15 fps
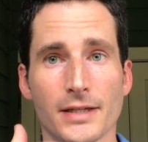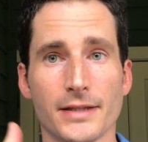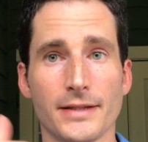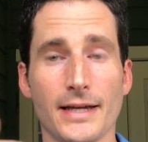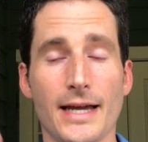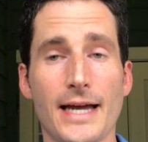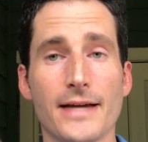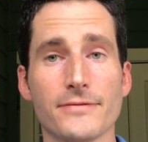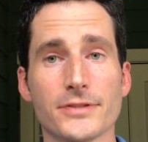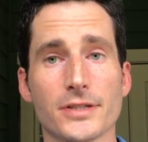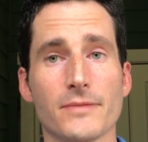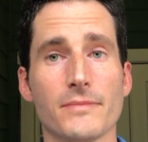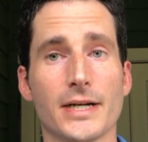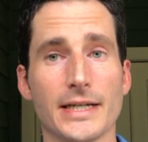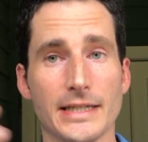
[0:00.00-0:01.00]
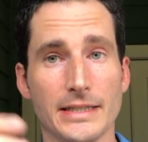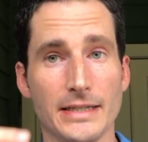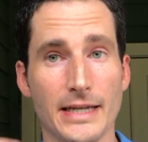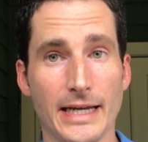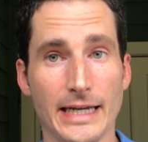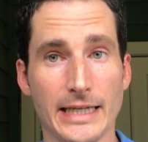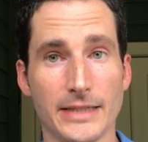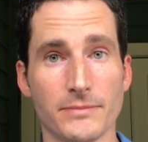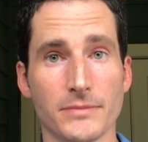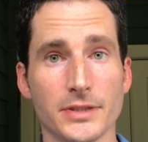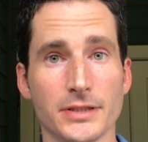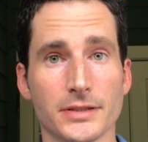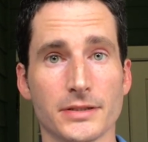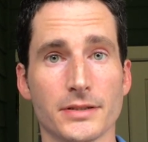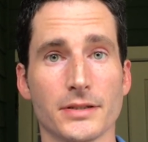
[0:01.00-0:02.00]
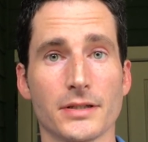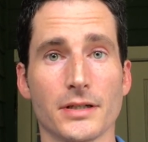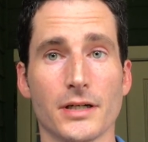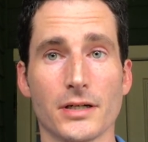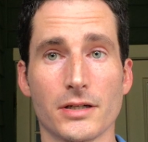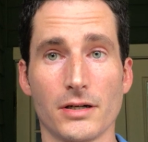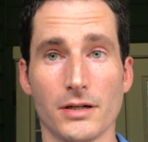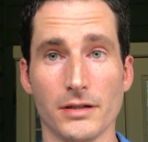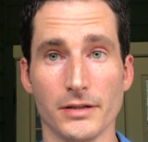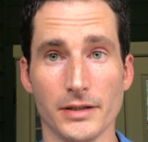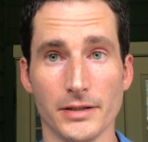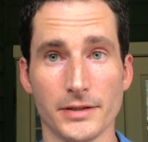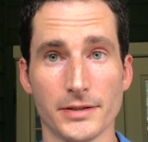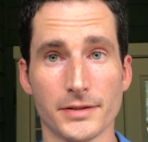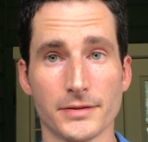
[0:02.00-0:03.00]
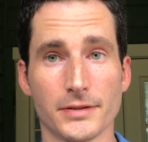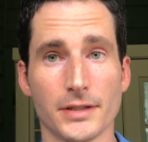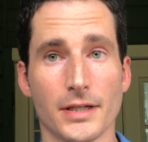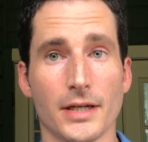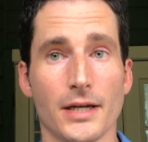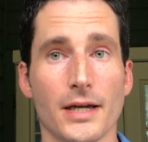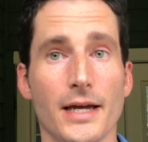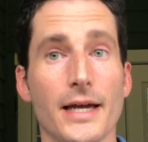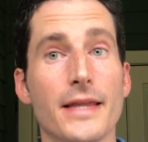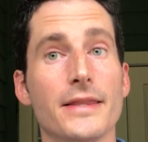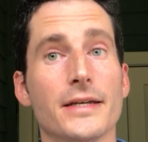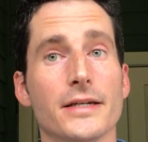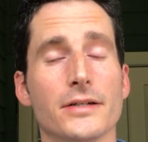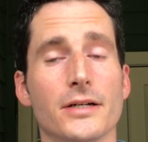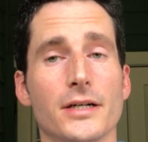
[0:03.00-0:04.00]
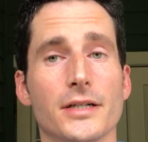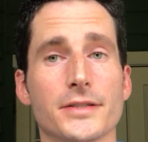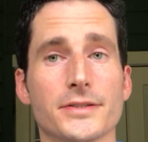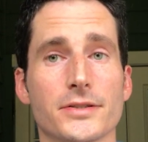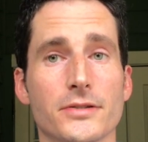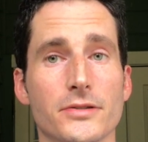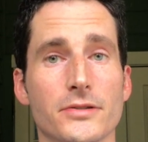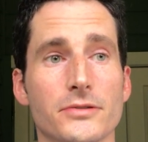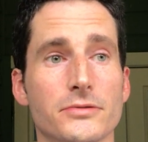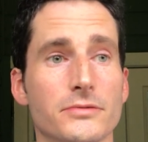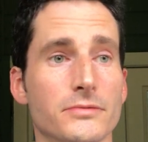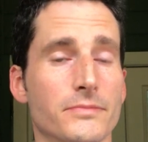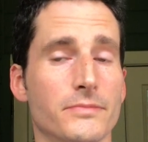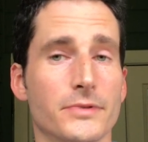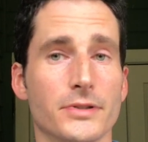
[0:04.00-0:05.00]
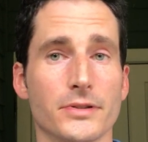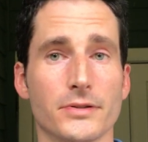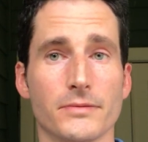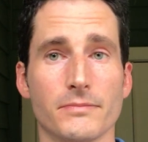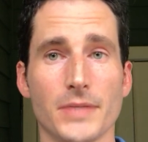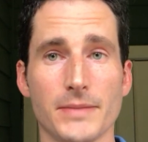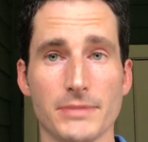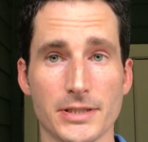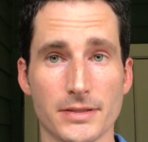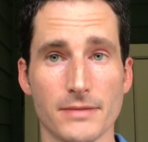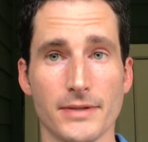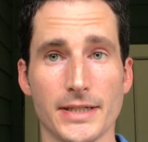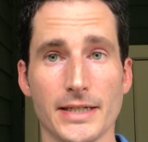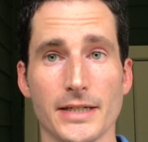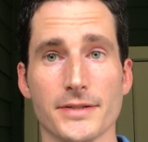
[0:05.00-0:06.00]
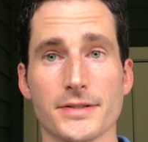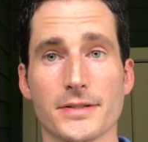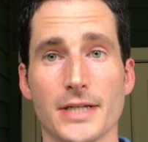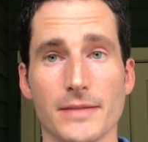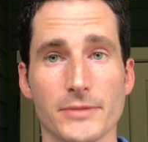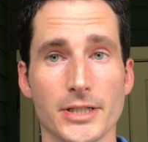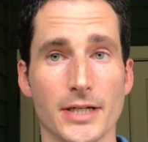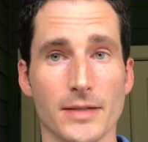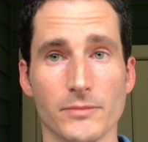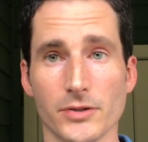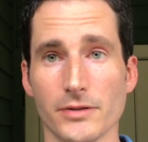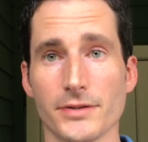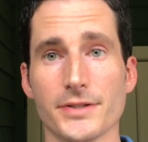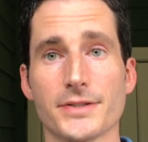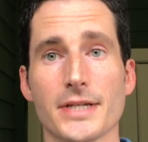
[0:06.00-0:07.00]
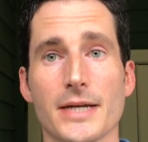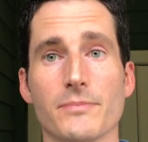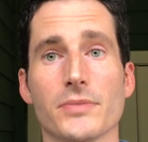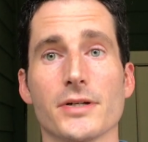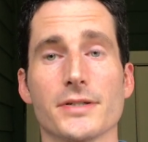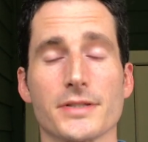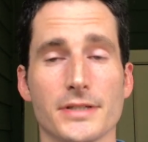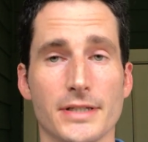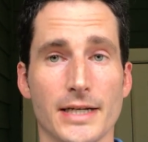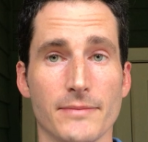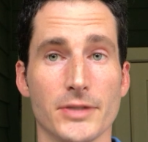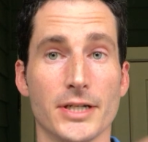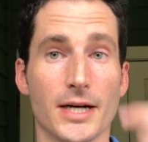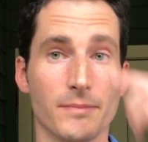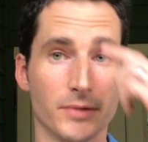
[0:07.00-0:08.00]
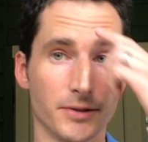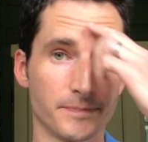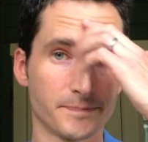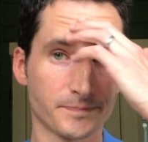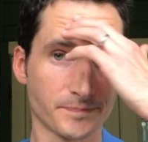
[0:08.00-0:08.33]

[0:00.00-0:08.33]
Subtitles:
they have somebody name a card, and then also maybe somebody else name a number, or the same person name a number.